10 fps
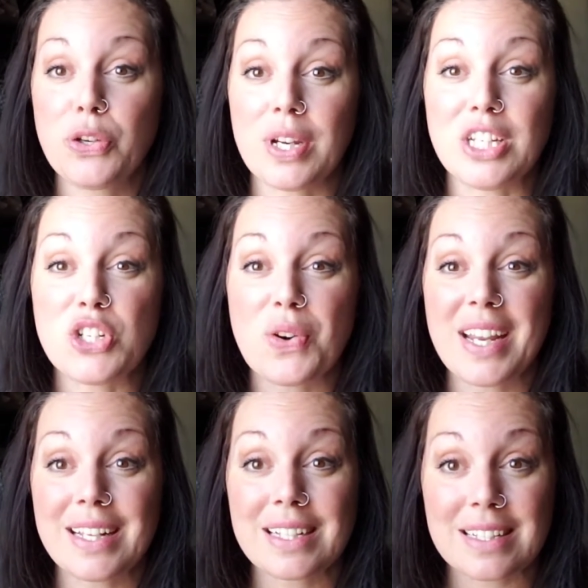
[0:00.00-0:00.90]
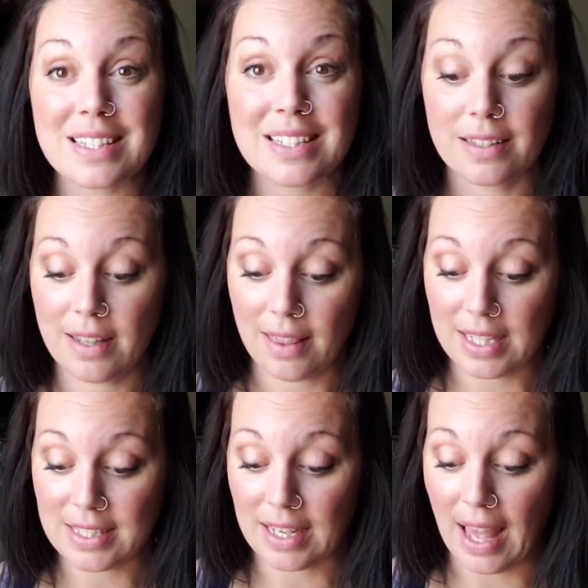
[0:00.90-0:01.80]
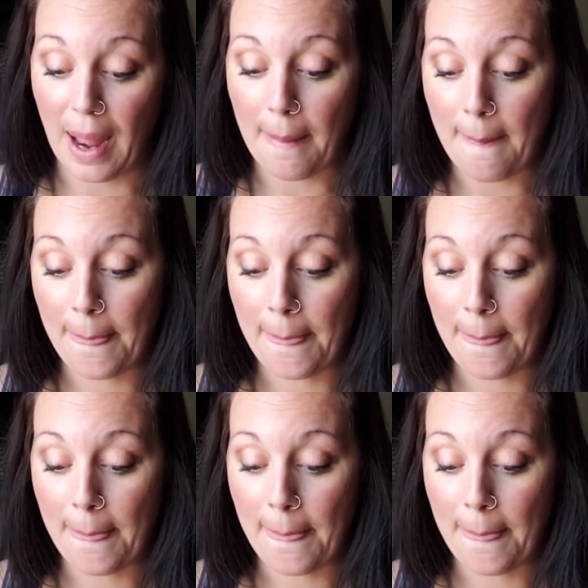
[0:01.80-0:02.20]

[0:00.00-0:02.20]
green drinks, things like that.